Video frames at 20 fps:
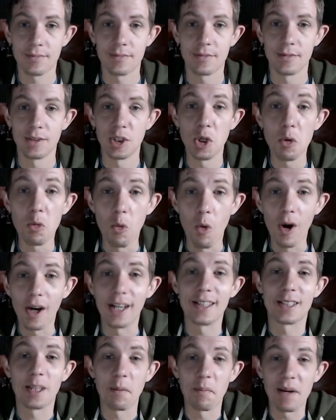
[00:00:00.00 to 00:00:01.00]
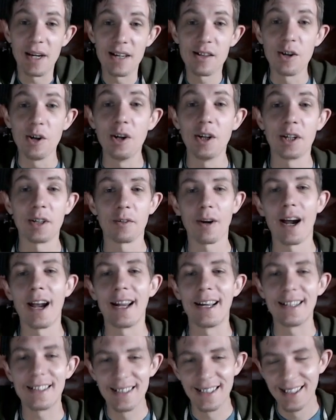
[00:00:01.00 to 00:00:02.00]
you want it to be good,
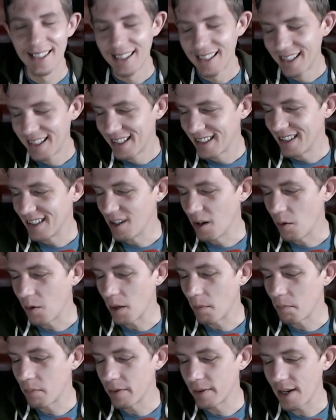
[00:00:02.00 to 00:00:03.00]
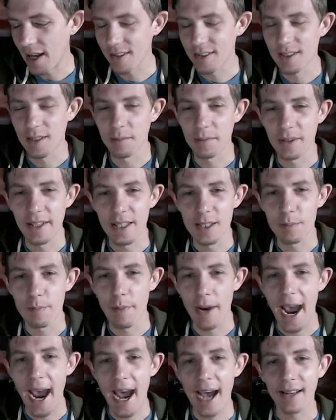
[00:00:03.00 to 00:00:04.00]
right? You don't want to put out something that's
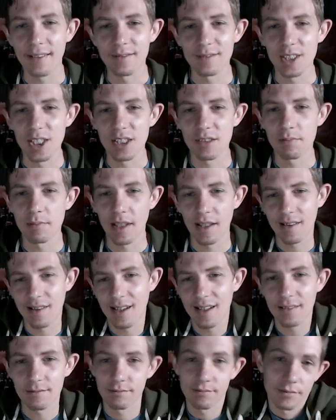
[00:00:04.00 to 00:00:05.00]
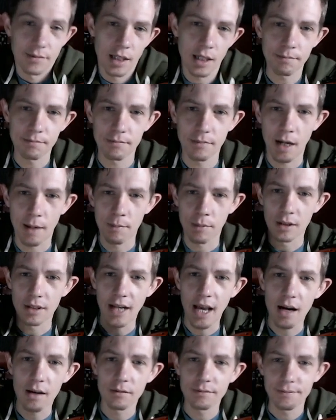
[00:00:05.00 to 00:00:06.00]
bad and just be like, eh, yep, I put it
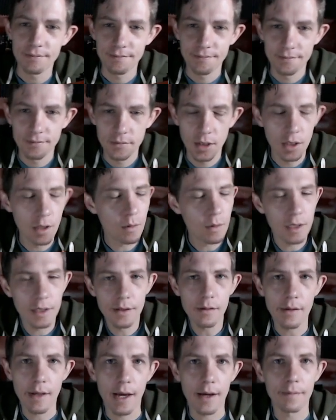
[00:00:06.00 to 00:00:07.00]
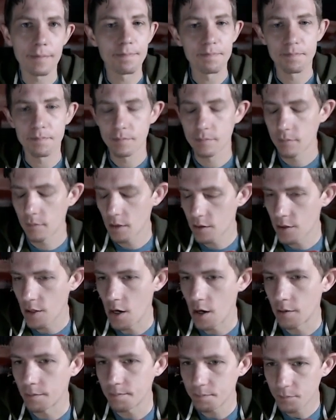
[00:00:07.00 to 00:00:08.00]
out. You don't want to do that.
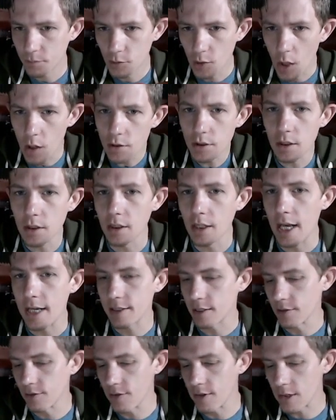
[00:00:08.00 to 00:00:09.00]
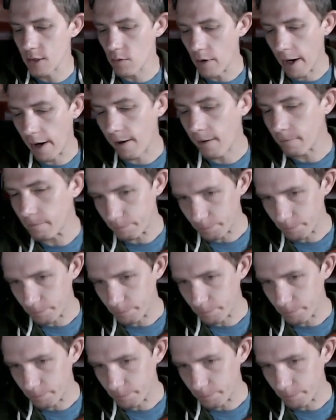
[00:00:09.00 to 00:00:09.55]
So those are the lessons this week.